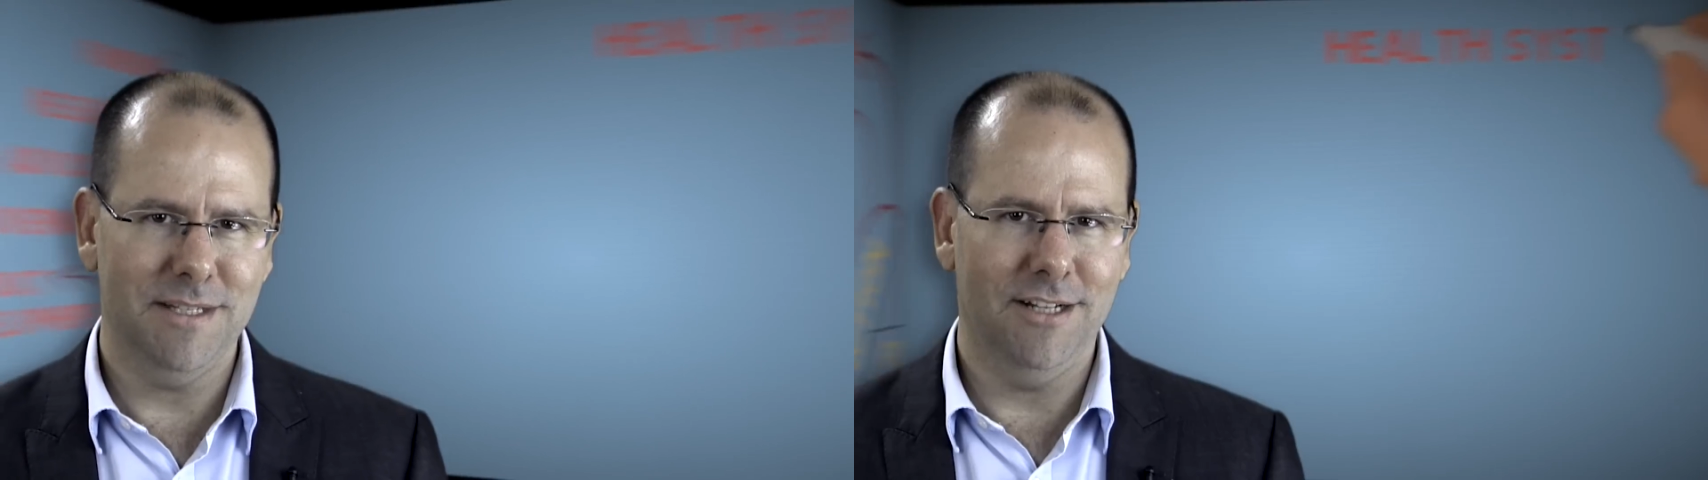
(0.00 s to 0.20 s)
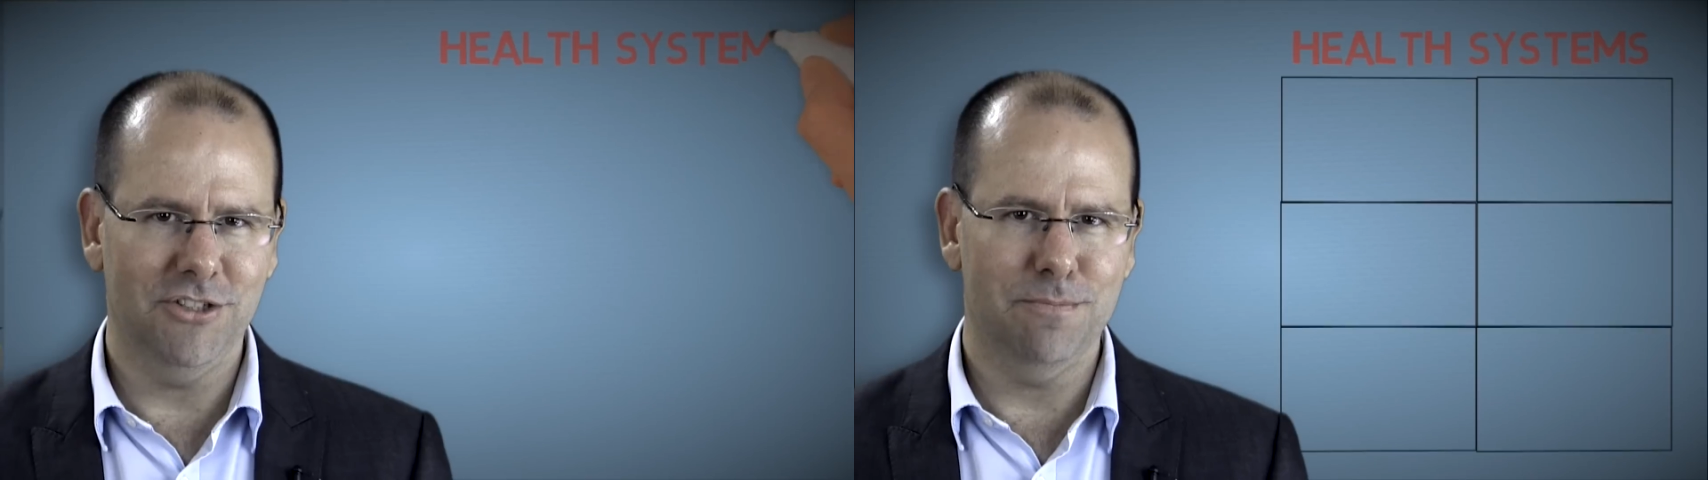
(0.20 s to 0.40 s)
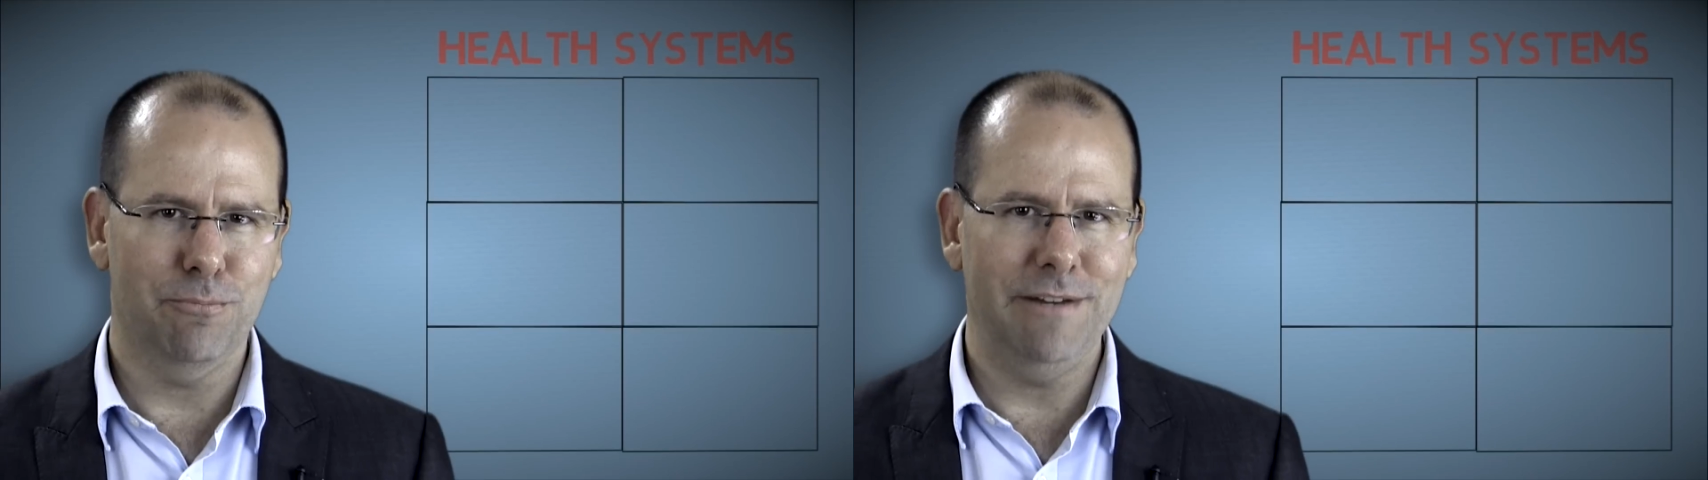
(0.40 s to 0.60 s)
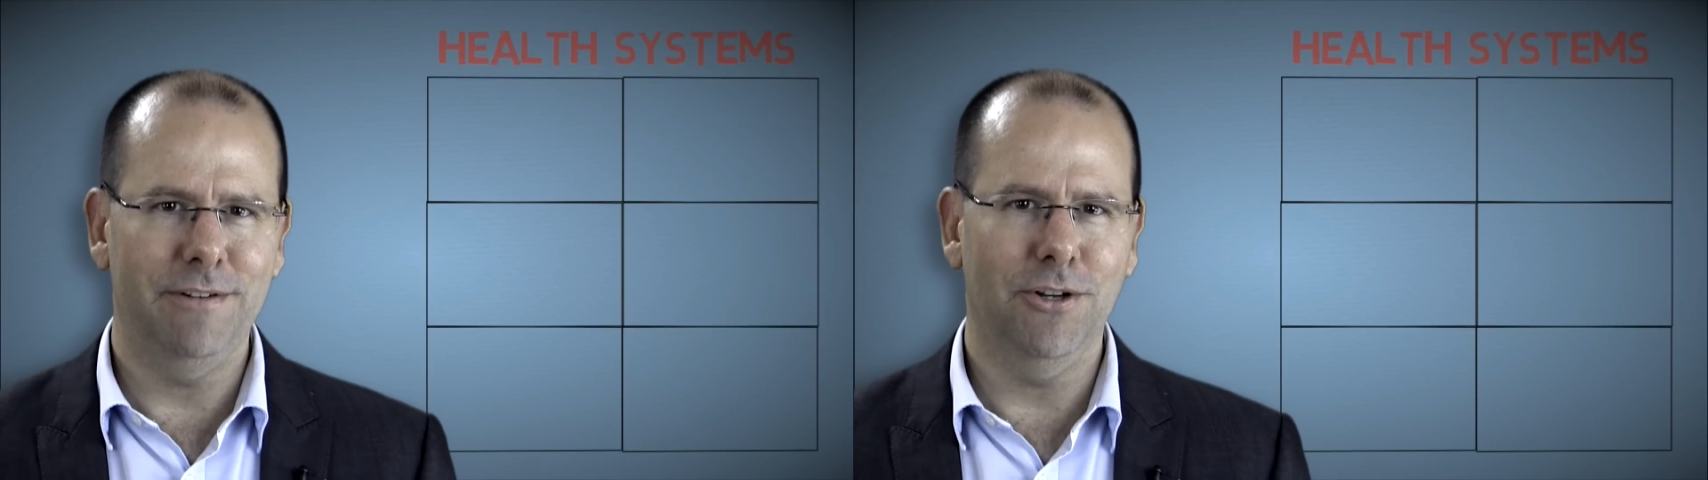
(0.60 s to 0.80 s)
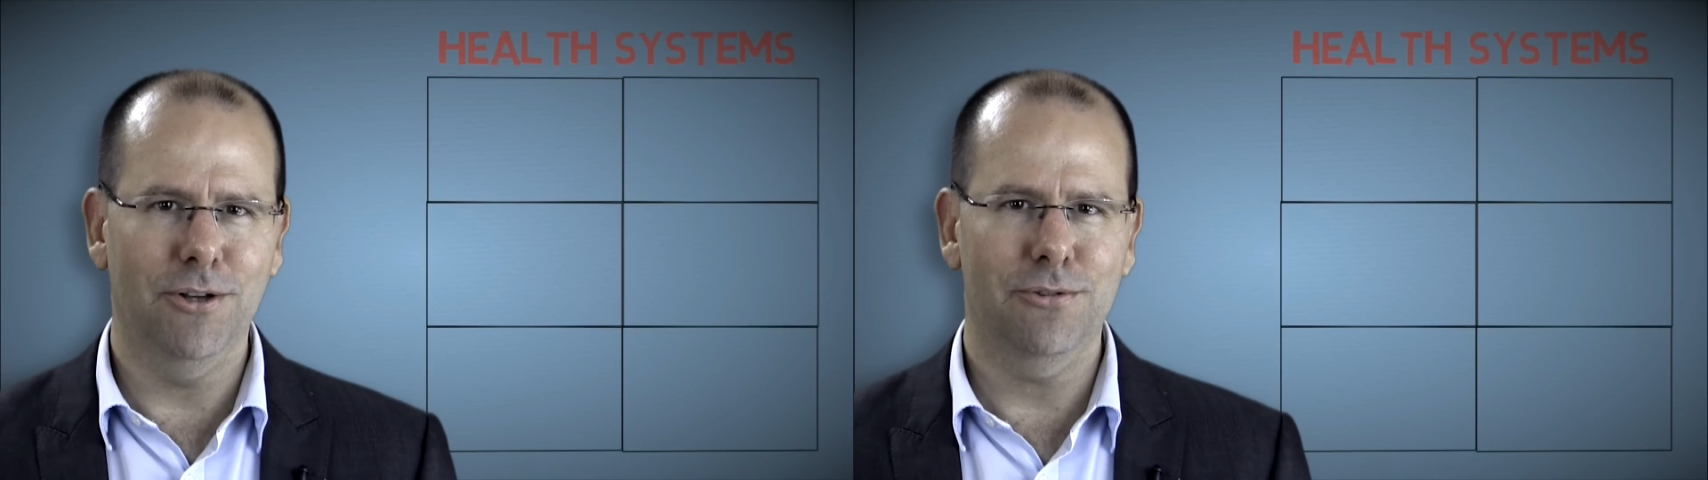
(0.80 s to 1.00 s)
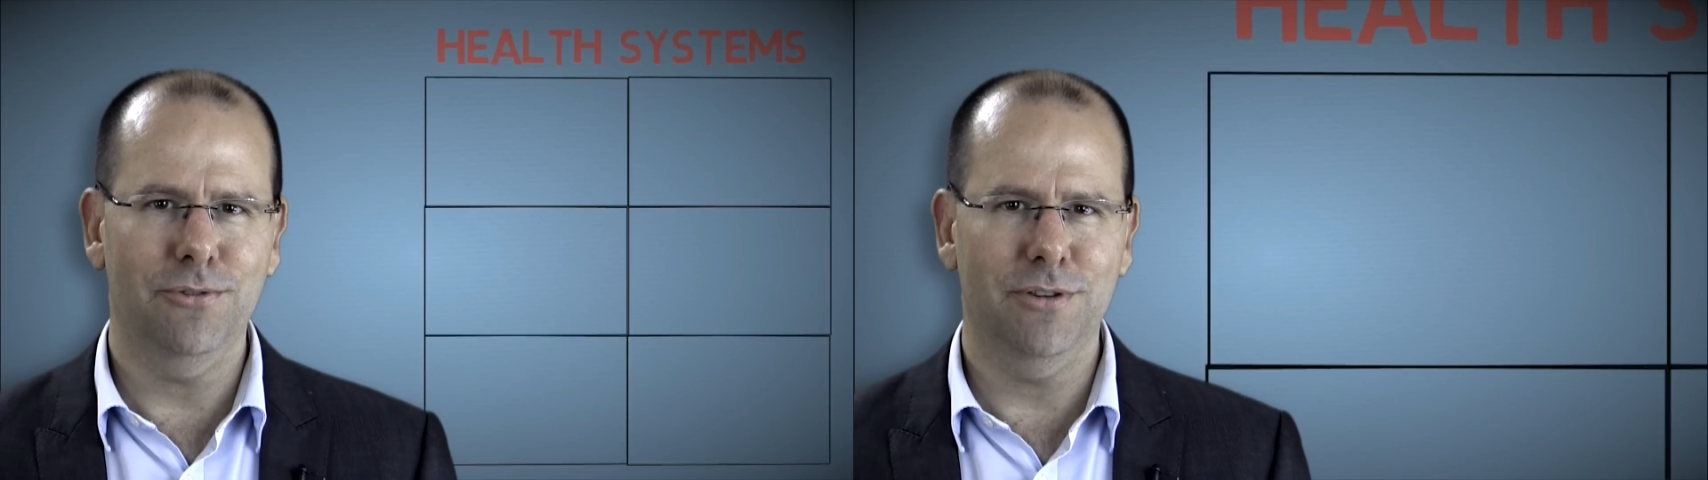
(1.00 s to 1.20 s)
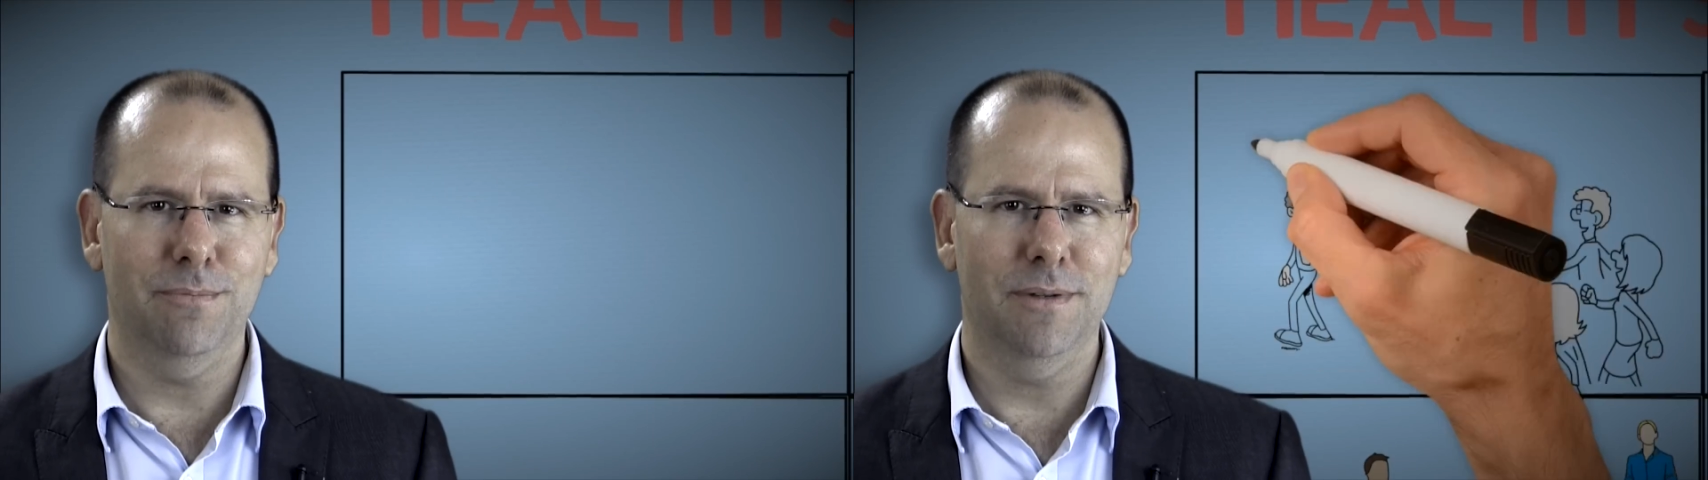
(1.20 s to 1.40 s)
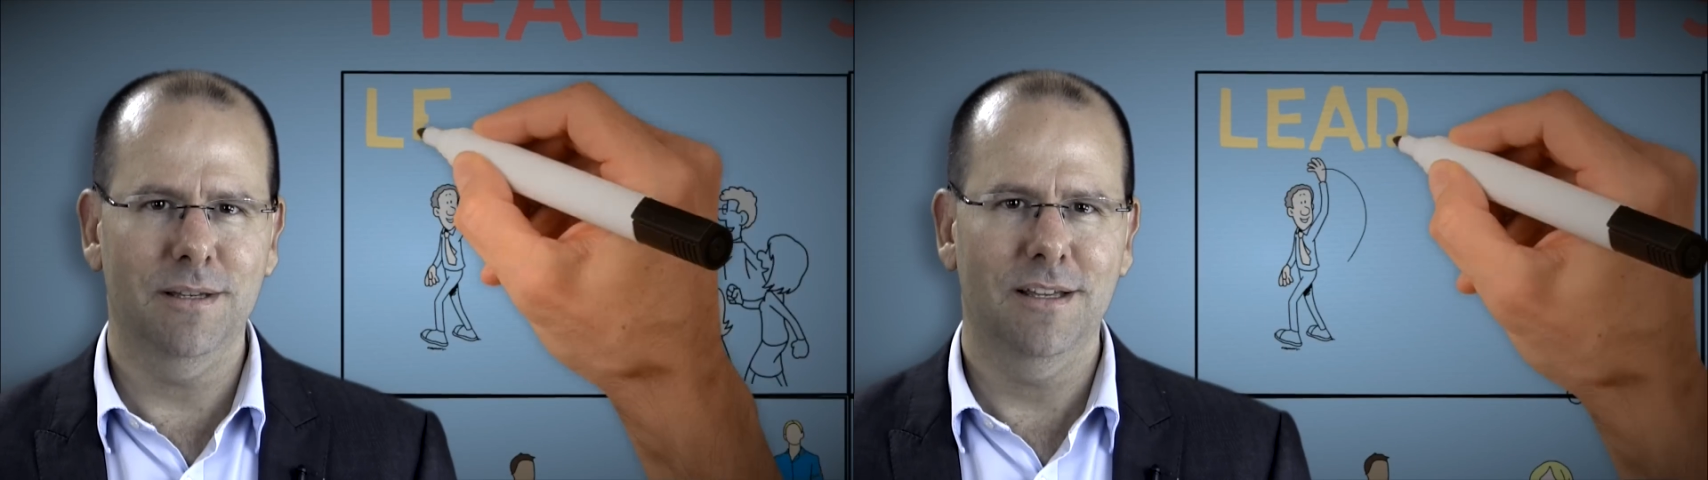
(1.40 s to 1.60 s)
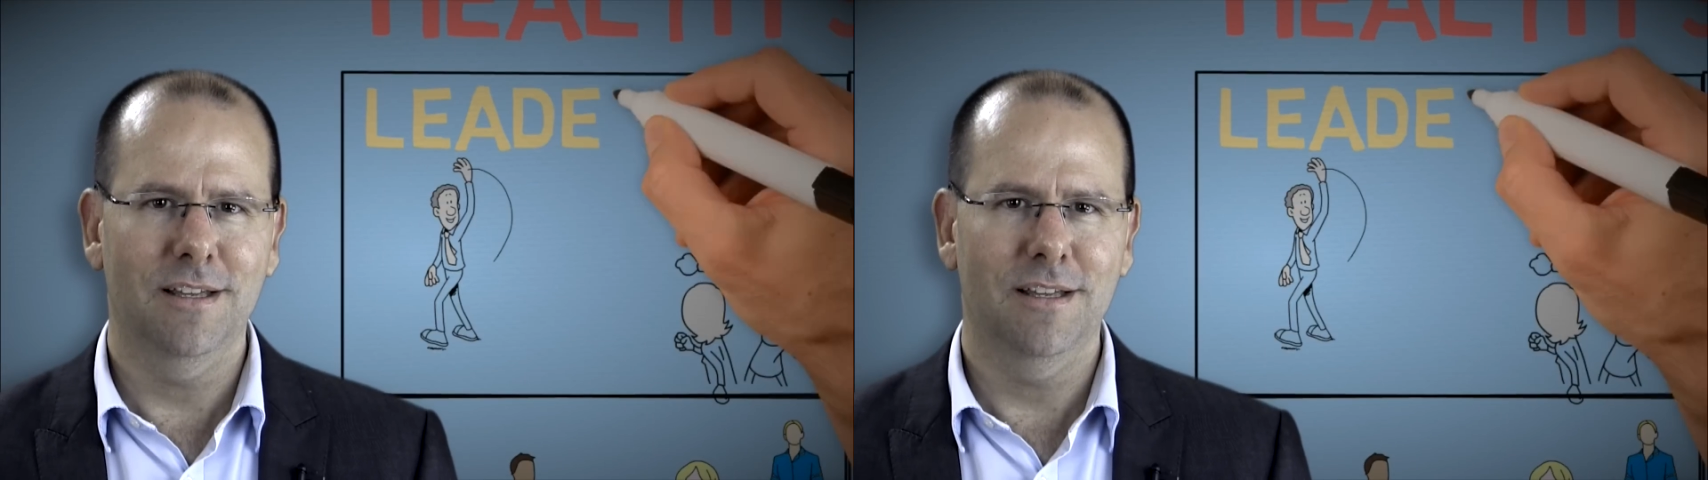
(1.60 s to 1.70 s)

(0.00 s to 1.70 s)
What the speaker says: and I'll just briefly go through them.